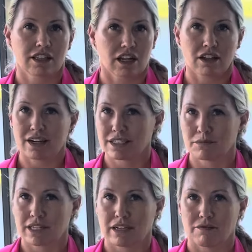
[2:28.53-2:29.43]
A lot of
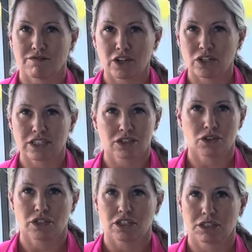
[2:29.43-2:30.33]
times they come furnished, so
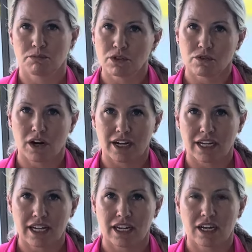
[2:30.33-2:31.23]
you can just move right
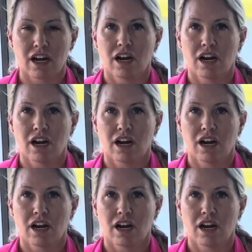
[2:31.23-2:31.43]
in.